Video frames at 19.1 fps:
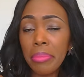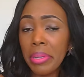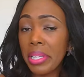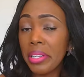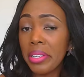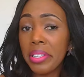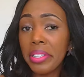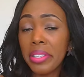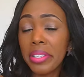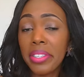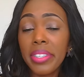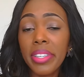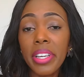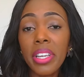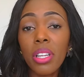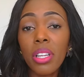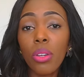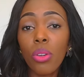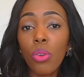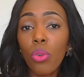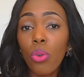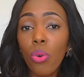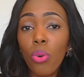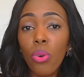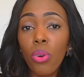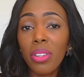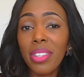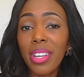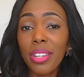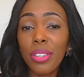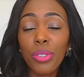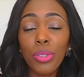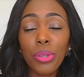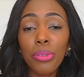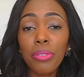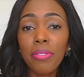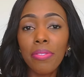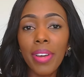mean sister-in-law, that
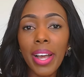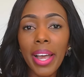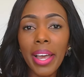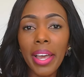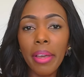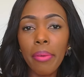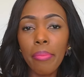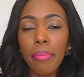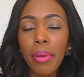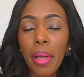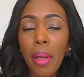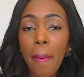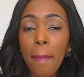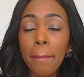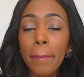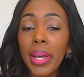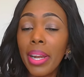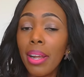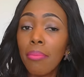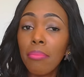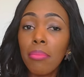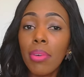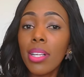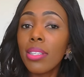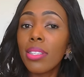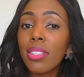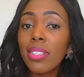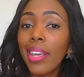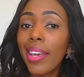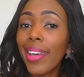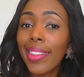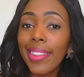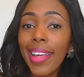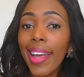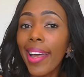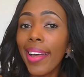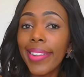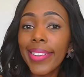sort of vibe. But I must say
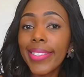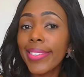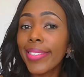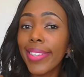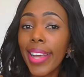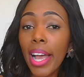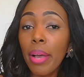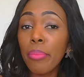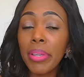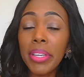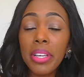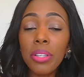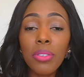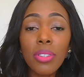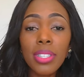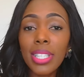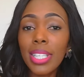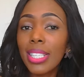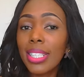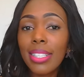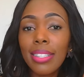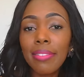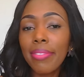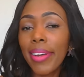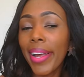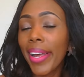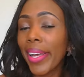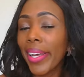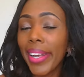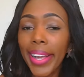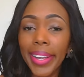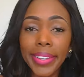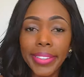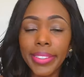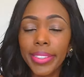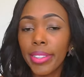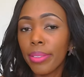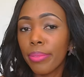that I'm here to testify,
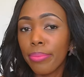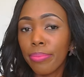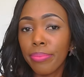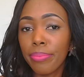guys.